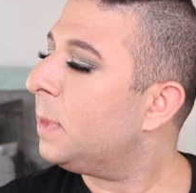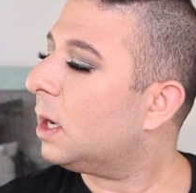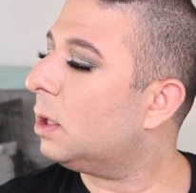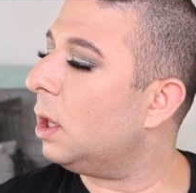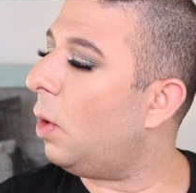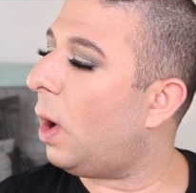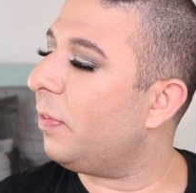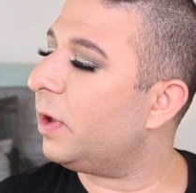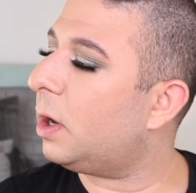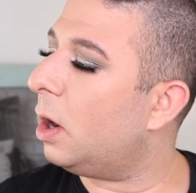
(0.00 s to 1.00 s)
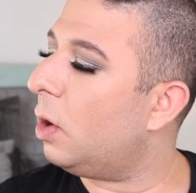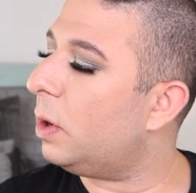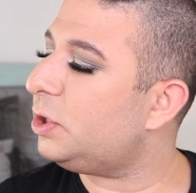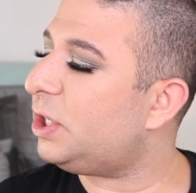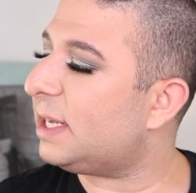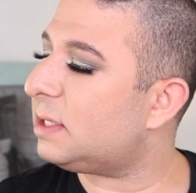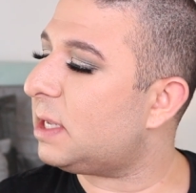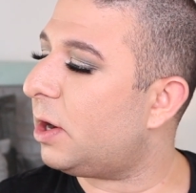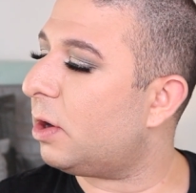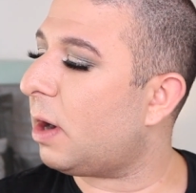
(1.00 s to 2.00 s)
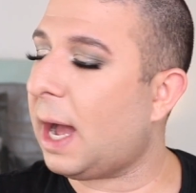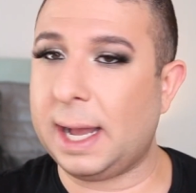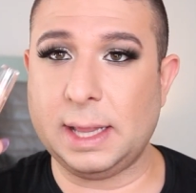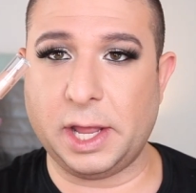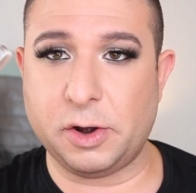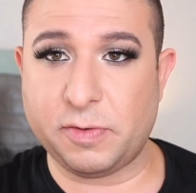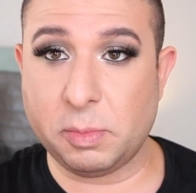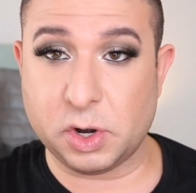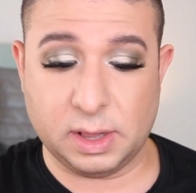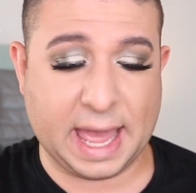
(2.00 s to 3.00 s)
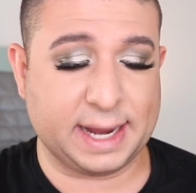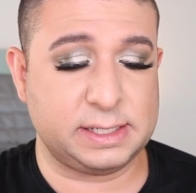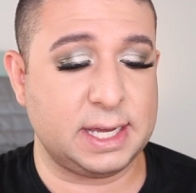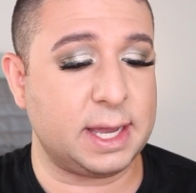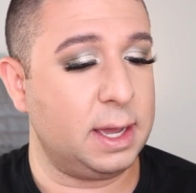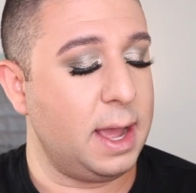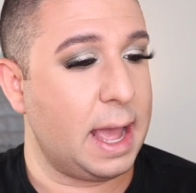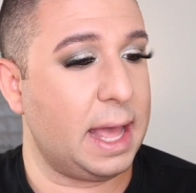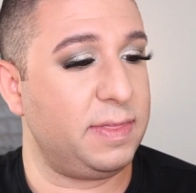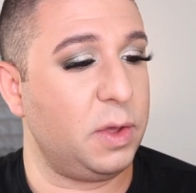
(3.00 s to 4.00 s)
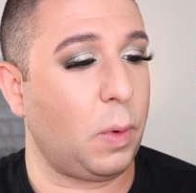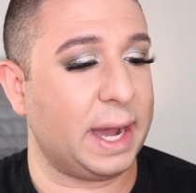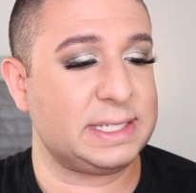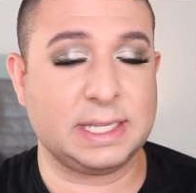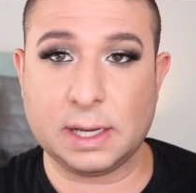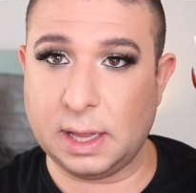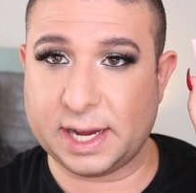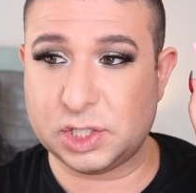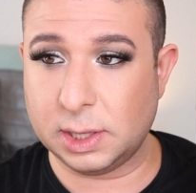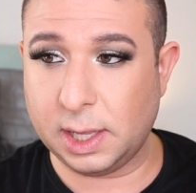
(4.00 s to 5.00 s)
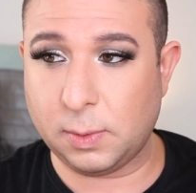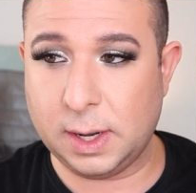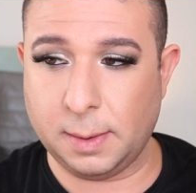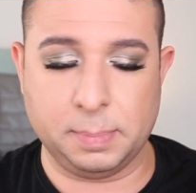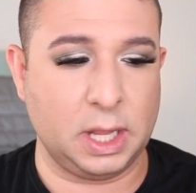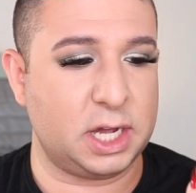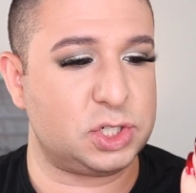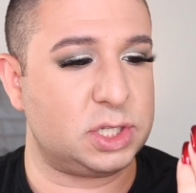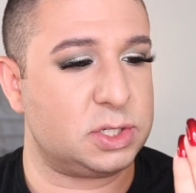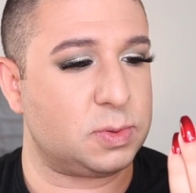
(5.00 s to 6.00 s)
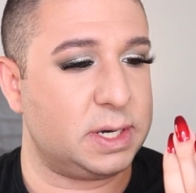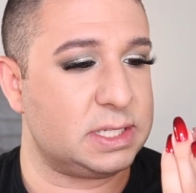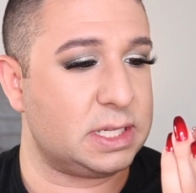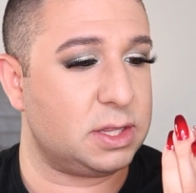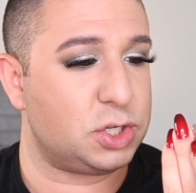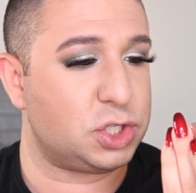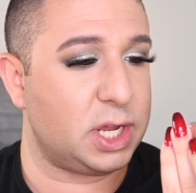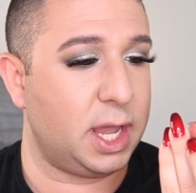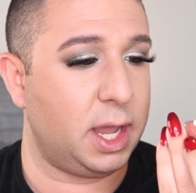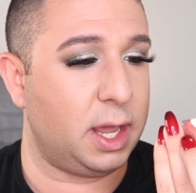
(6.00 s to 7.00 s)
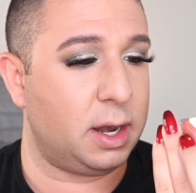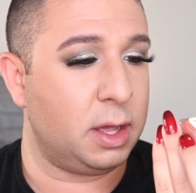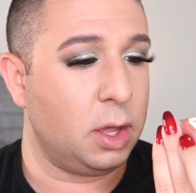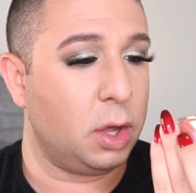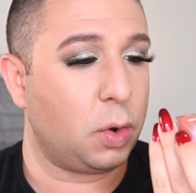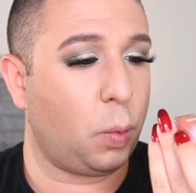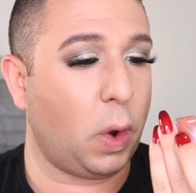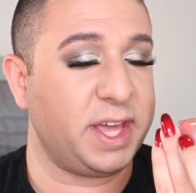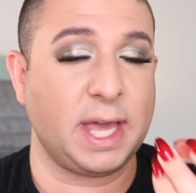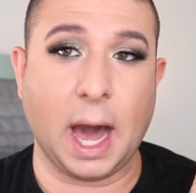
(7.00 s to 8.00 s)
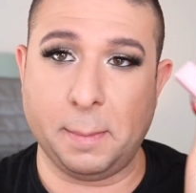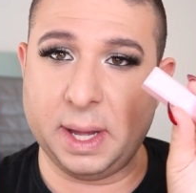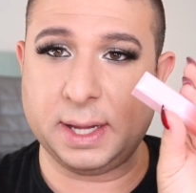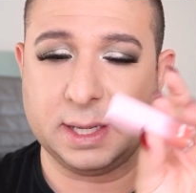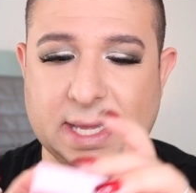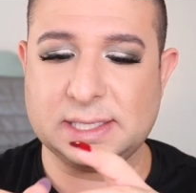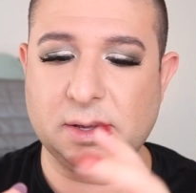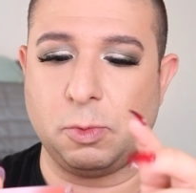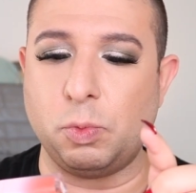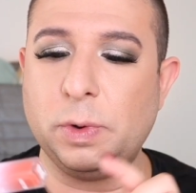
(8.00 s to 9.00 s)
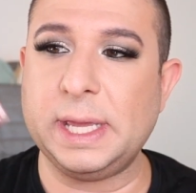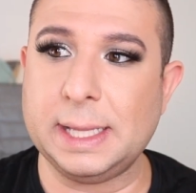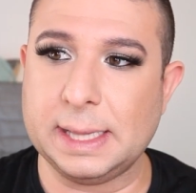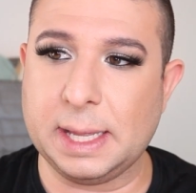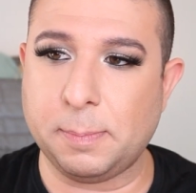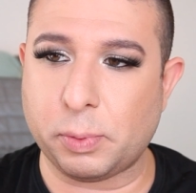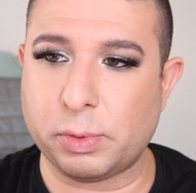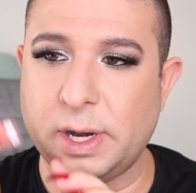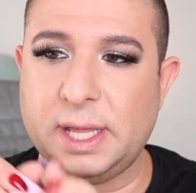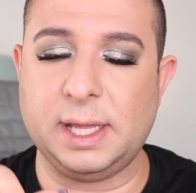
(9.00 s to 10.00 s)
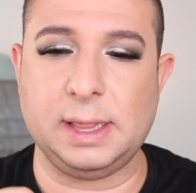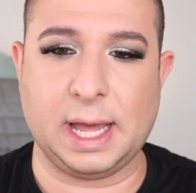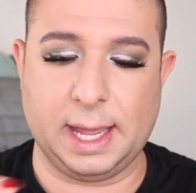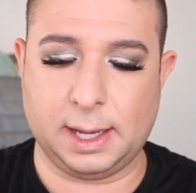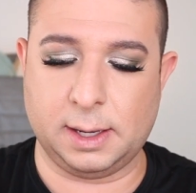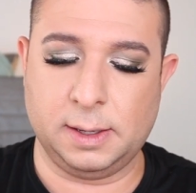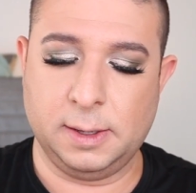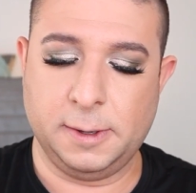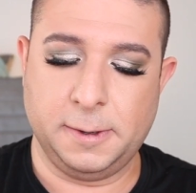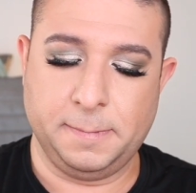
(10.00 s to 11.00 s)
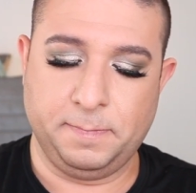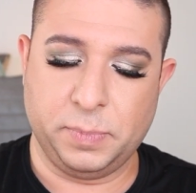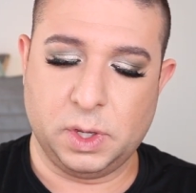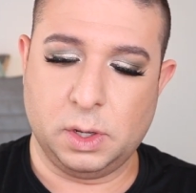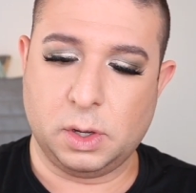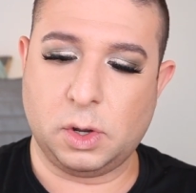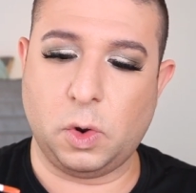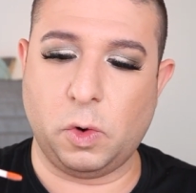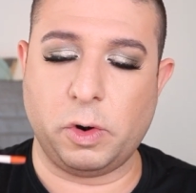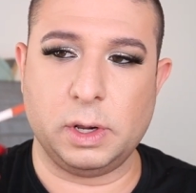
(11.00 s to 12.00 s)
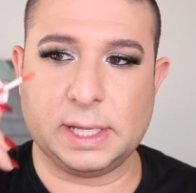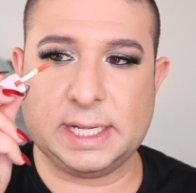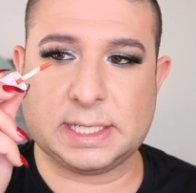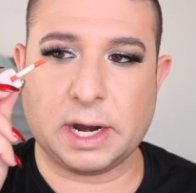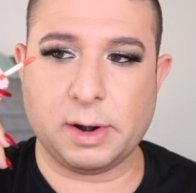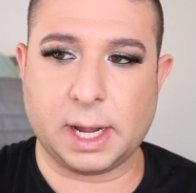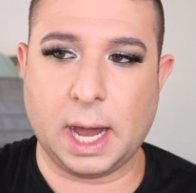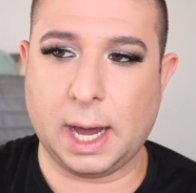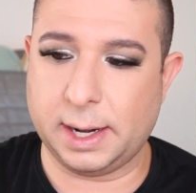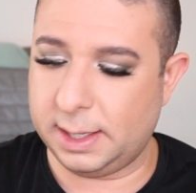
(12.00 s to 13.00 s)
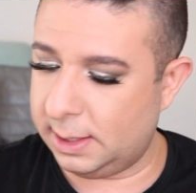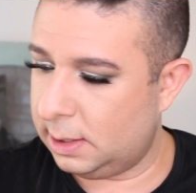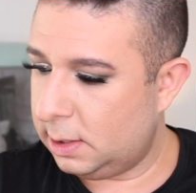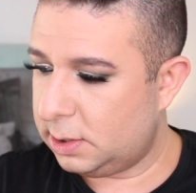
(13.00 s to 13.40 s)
Glow on the Go Jet Setter Highlighter from Galactic and the YC Collection Liquid Blush. This one is in the shade Guayaba. It's a really pretty, like, corally terracotta.